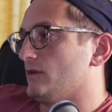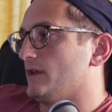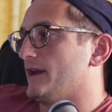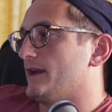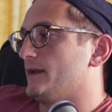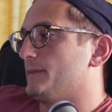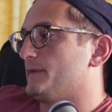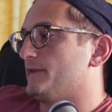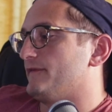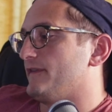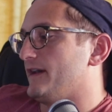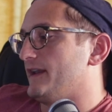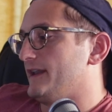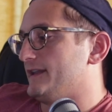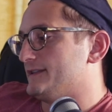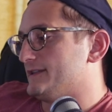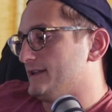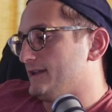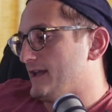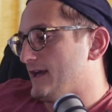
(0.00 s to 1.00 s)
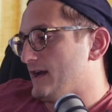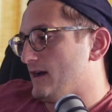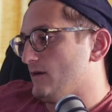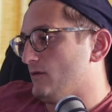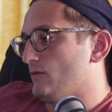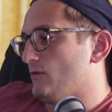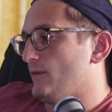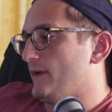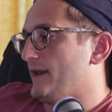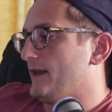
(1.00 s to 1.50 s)
lining up the financing now.
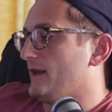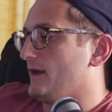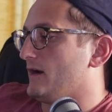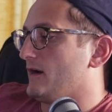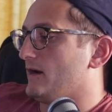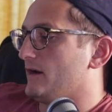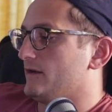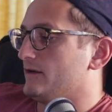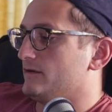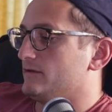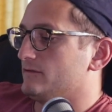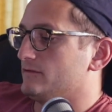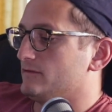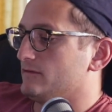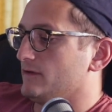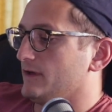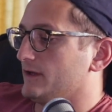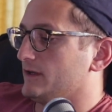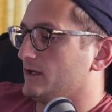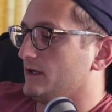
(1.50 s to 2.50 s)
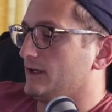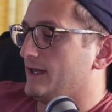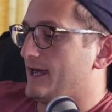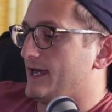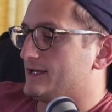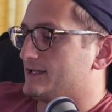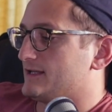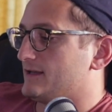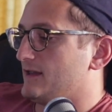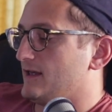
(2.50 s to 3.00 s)
We're waiting on like the
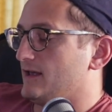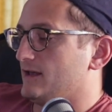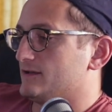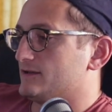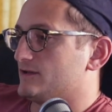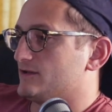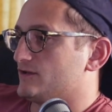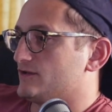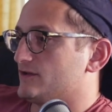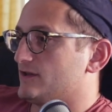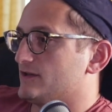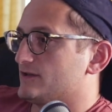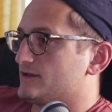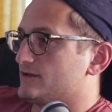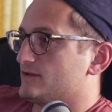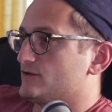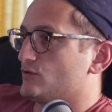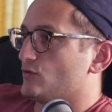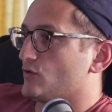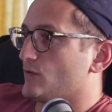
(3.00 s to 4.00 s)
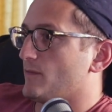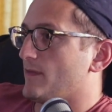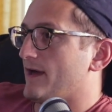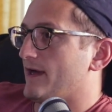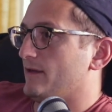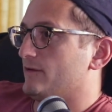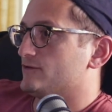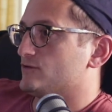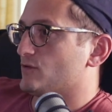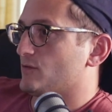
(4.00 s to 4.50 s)
last thing is this sewer
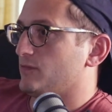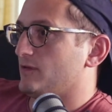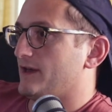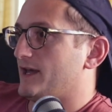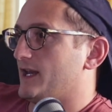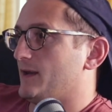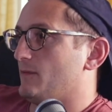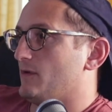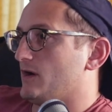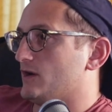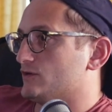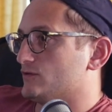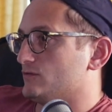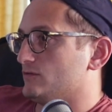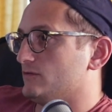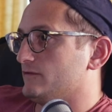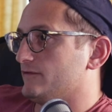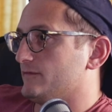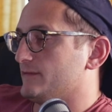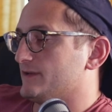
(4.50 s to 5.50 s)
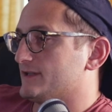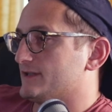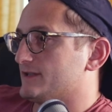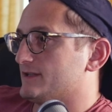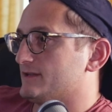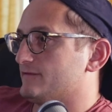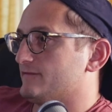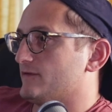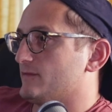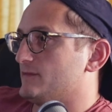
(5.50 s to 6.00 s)
planning
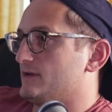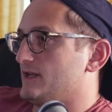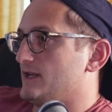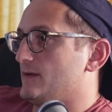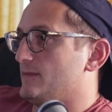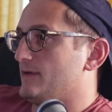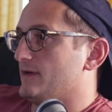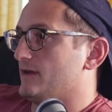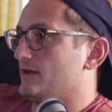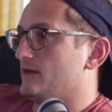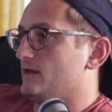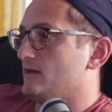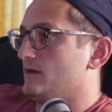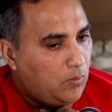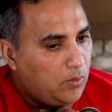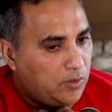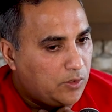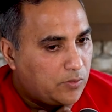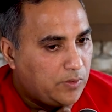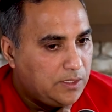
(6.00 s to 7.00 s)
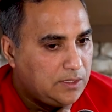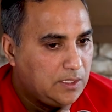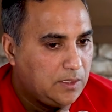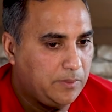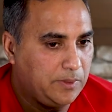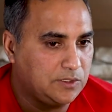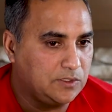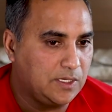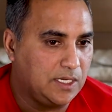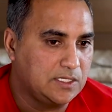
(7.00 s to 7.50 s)
module from DEP. Well, the great thing
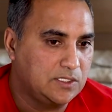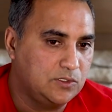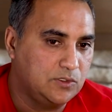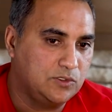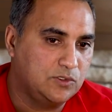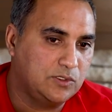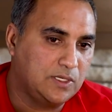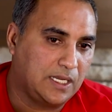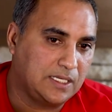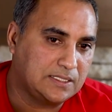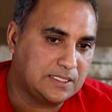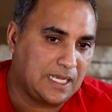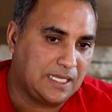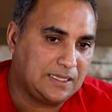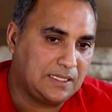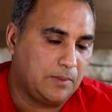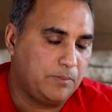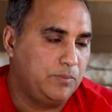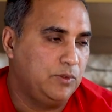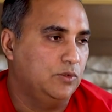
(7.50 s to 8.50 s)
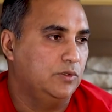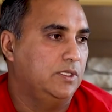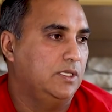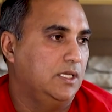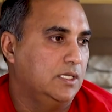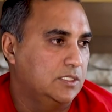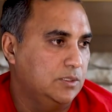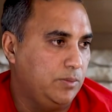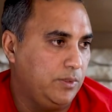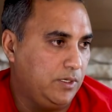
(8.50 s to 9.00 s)
about you guys too is you guys got the building
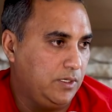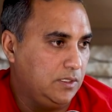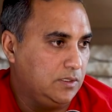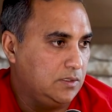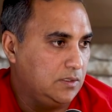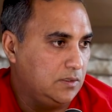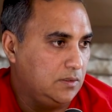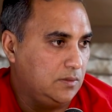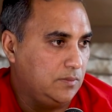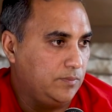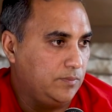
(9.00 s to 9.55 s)
experience,